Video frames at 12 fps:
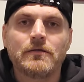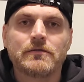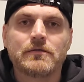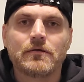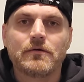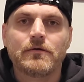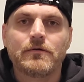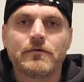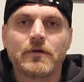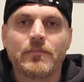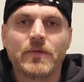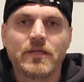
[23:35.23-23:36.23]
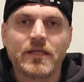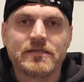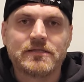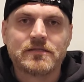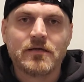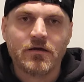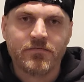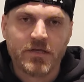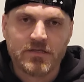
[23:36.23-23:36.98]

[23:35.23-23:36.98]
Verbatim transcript: So I mean that's tough.